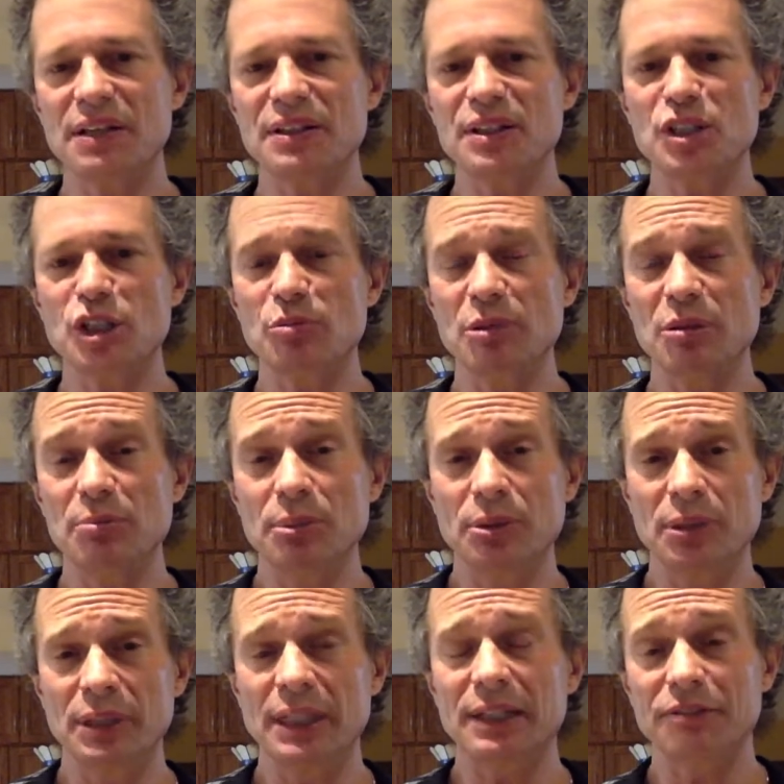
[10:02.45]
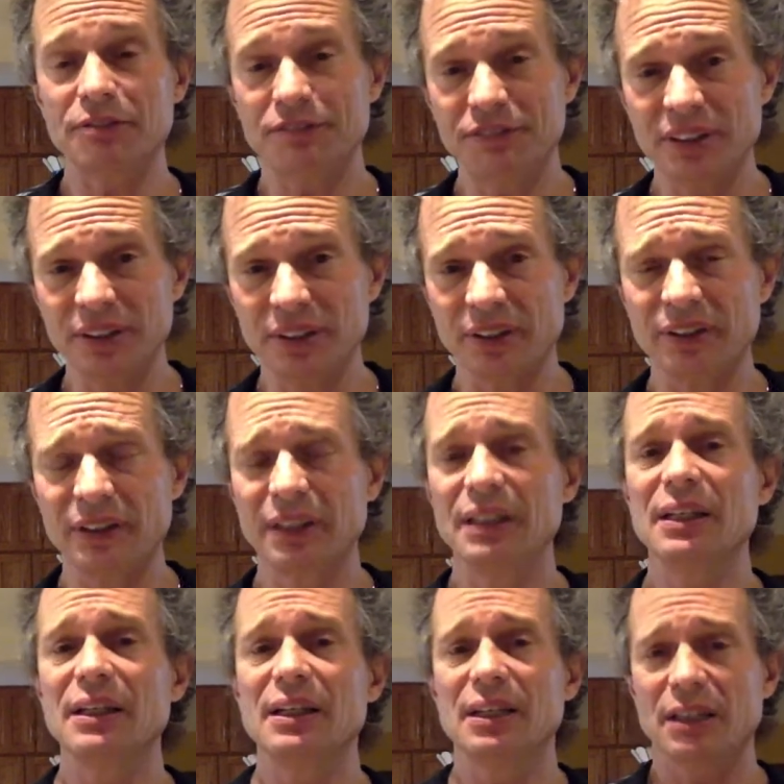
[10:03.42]
how these can be born out of fear.
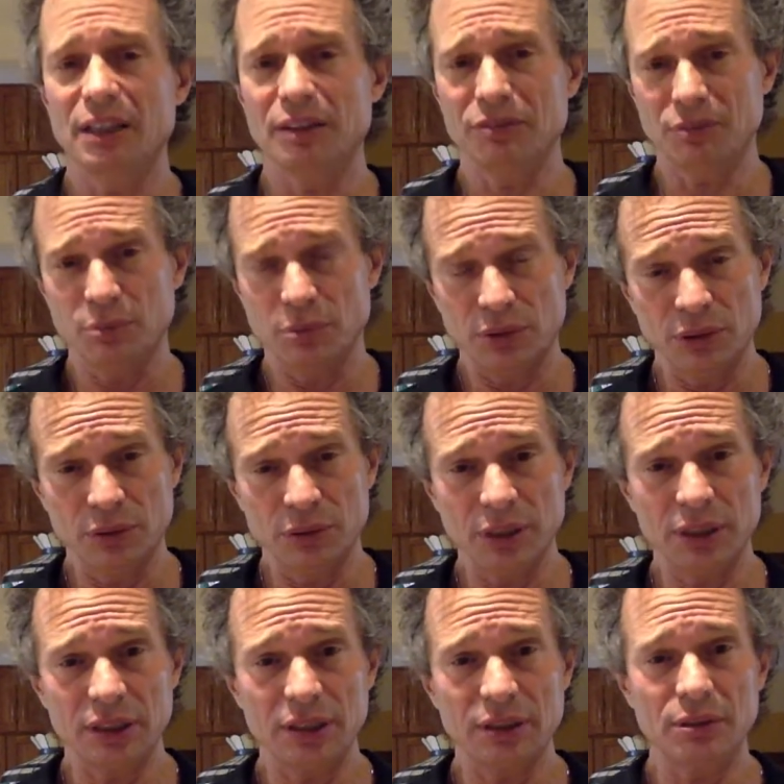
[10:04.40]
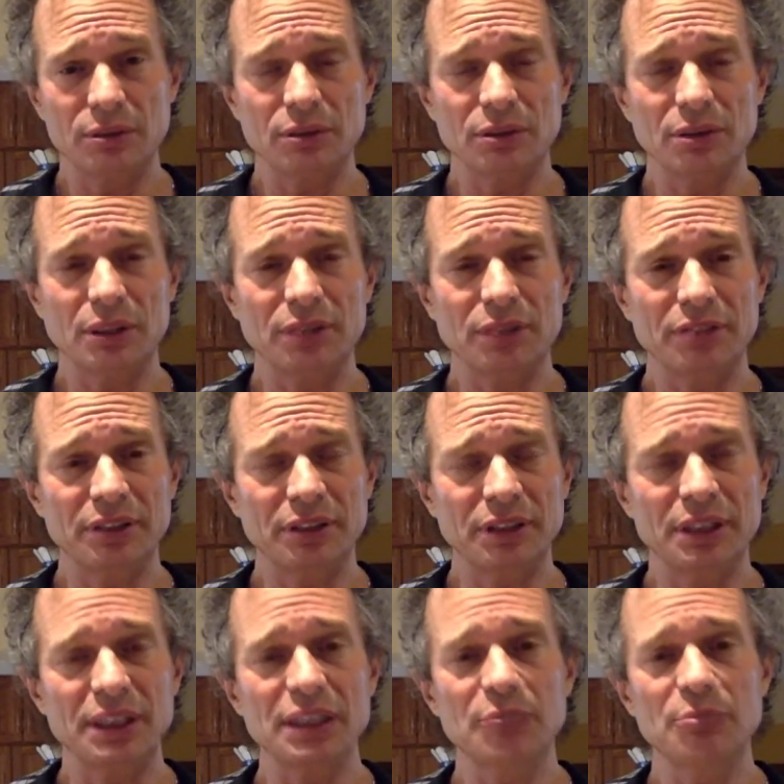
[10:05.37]
If you need to feel a
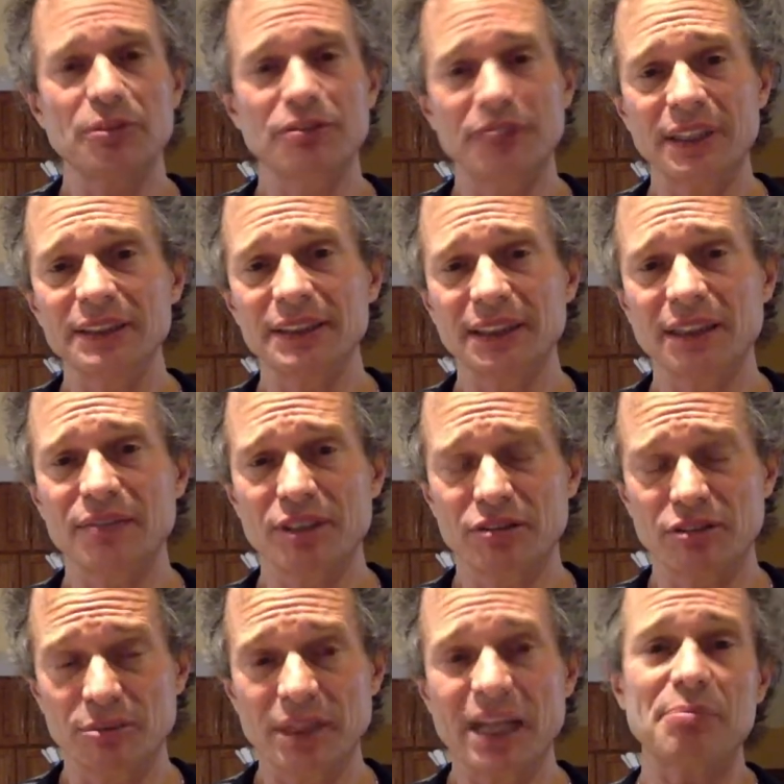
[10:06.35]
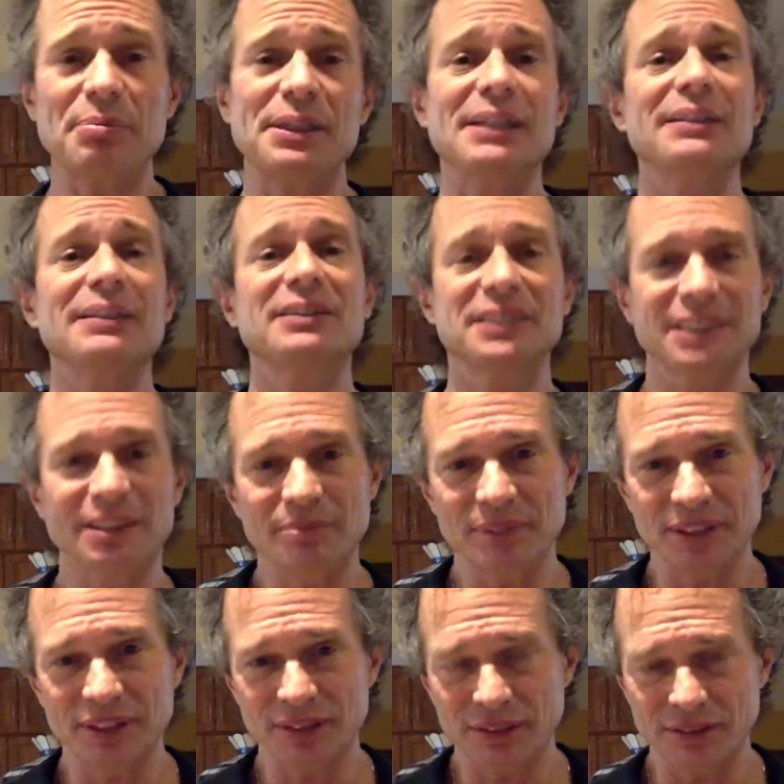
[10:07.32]
need to prevent something from happening, there's
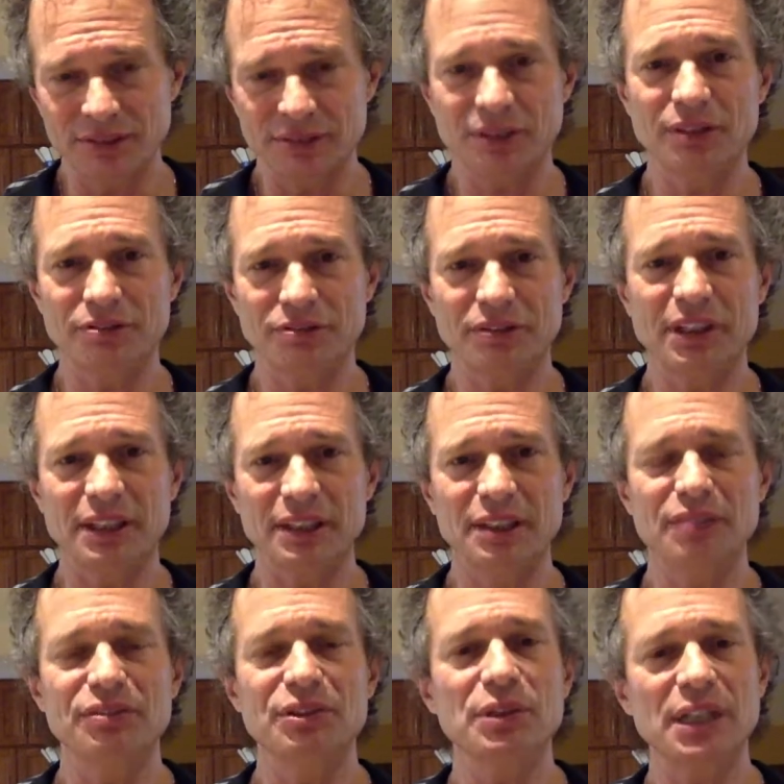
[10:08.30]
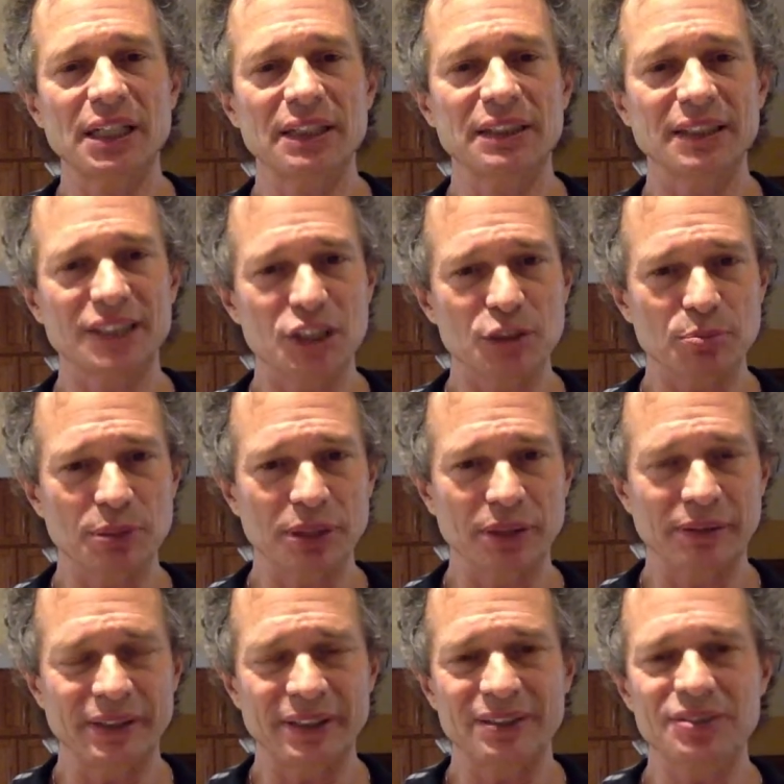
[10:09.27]
something you're afraid of, you can't
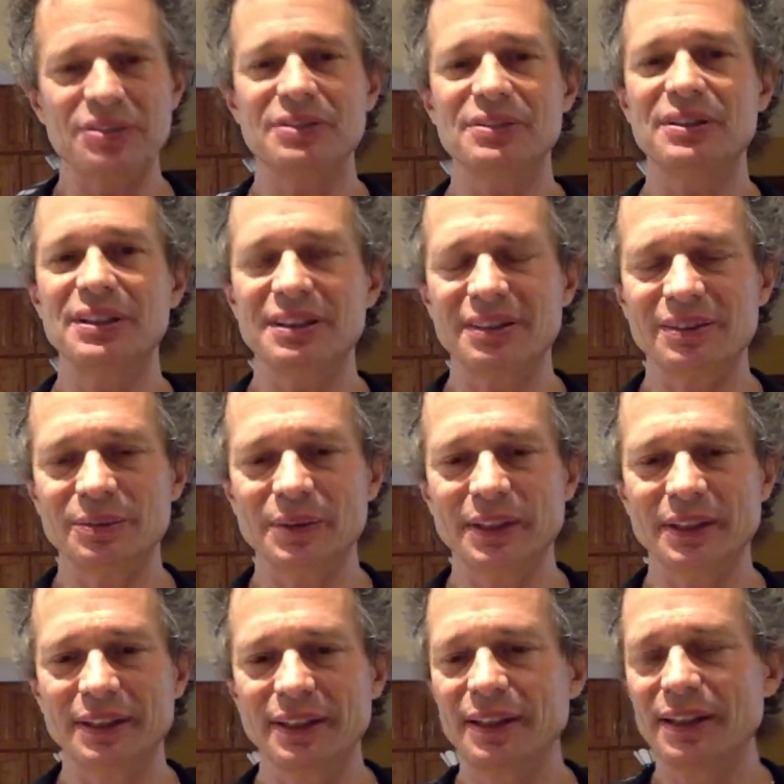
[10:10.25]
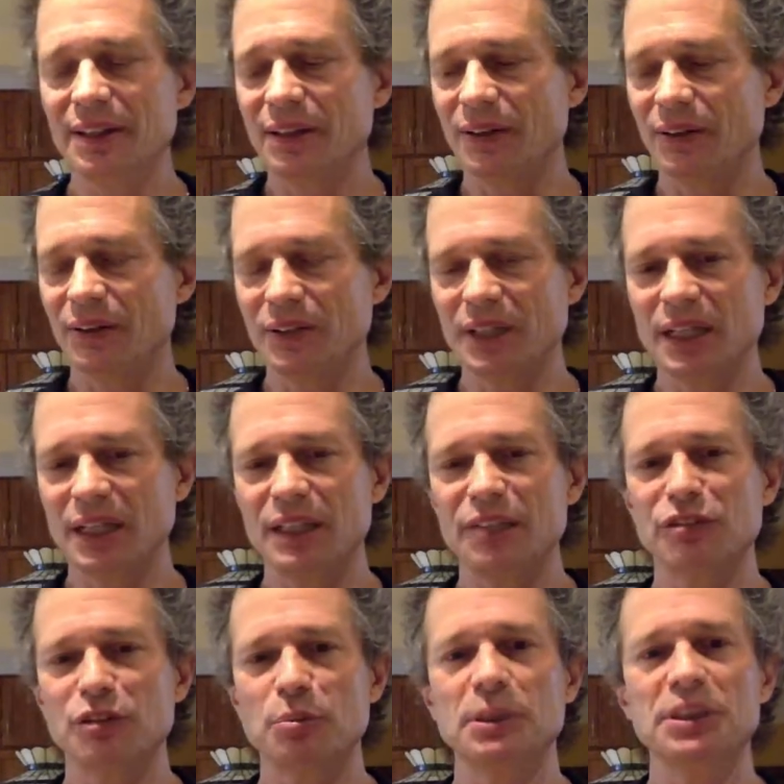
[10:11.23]
experience or deal with, okay?
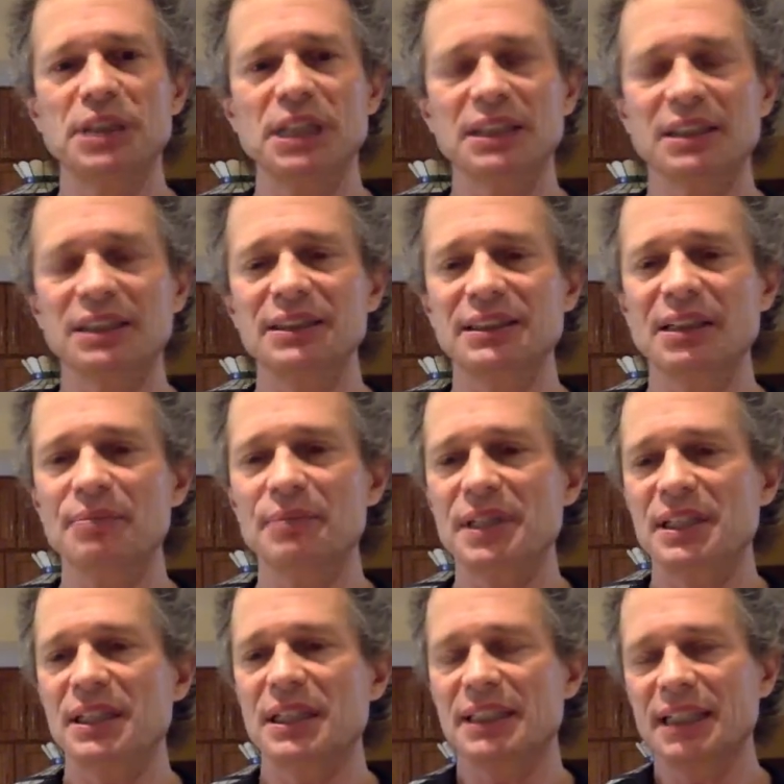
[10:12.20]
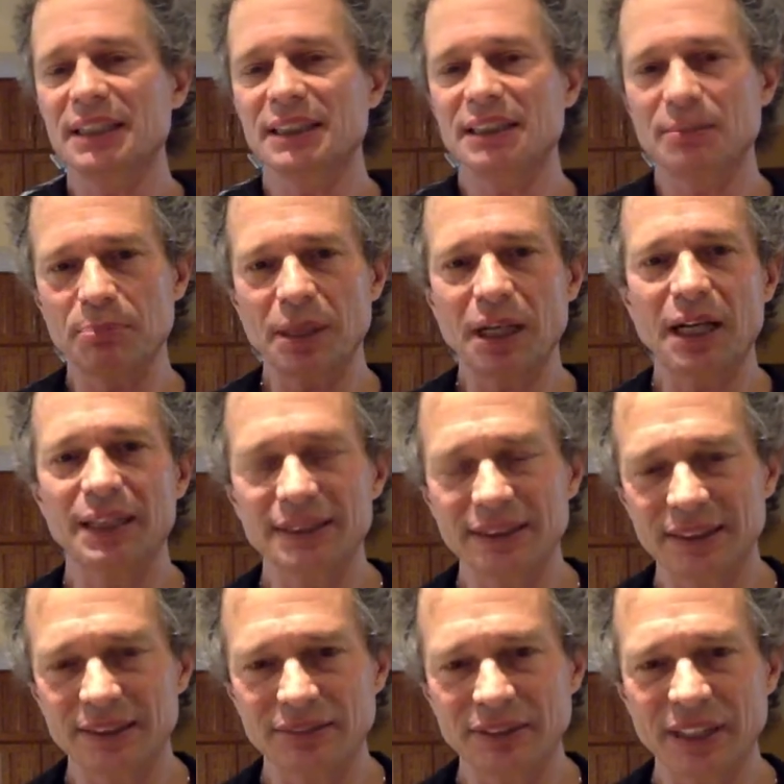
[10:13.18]
If you're projecting something that gets a
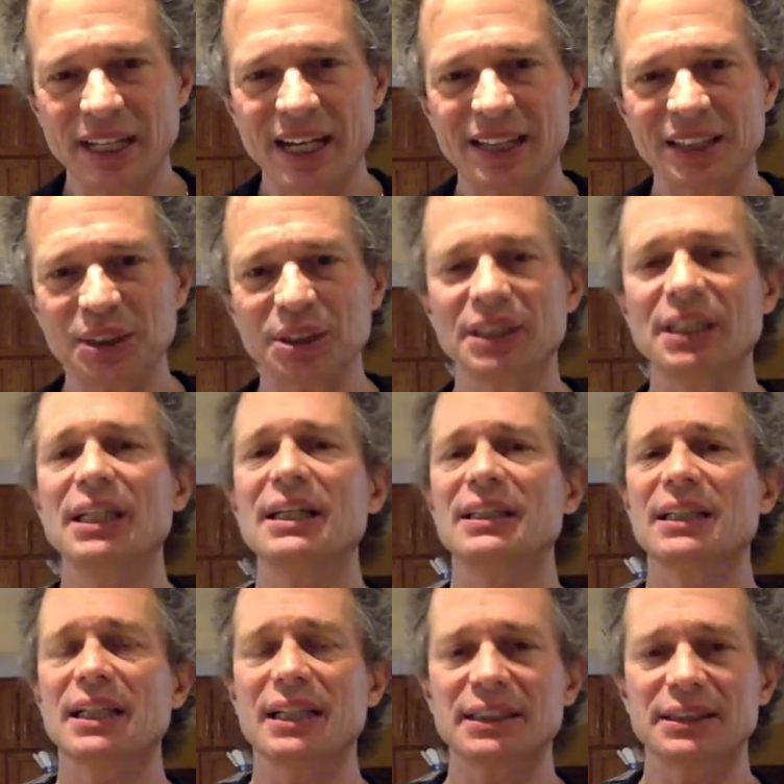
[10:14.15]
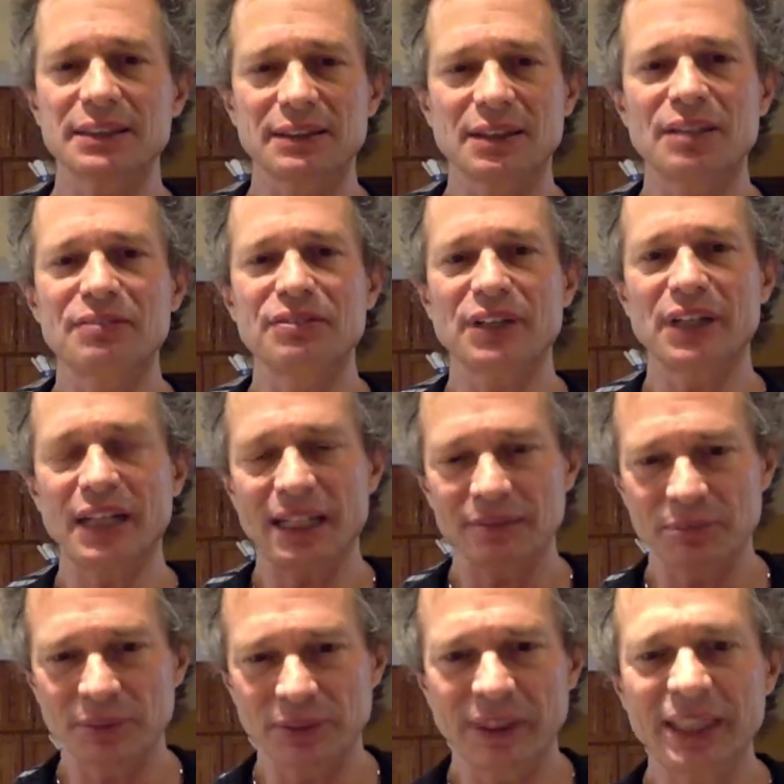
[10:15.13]
positive reaction, that gets love or
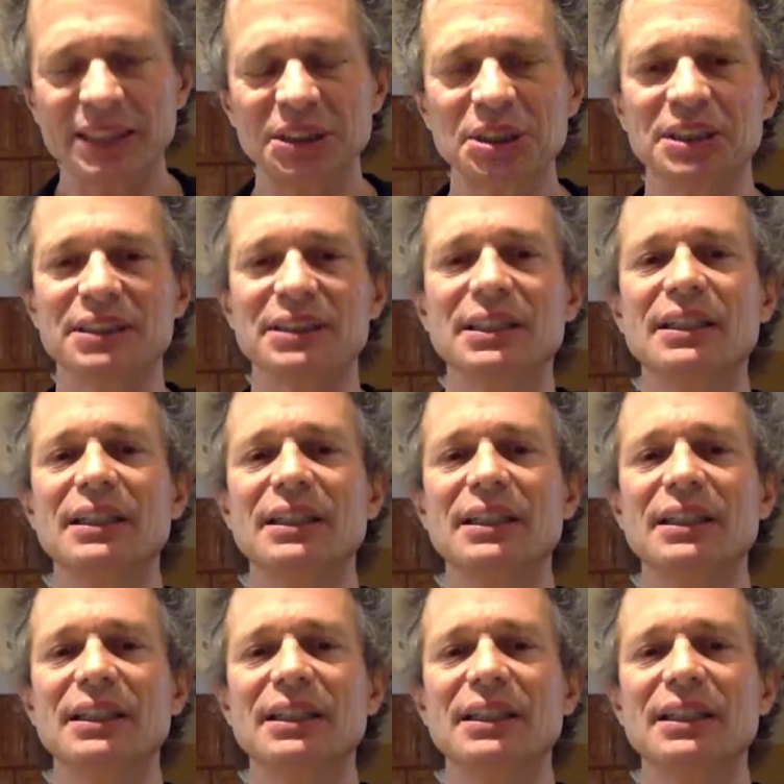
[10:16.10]
admiration,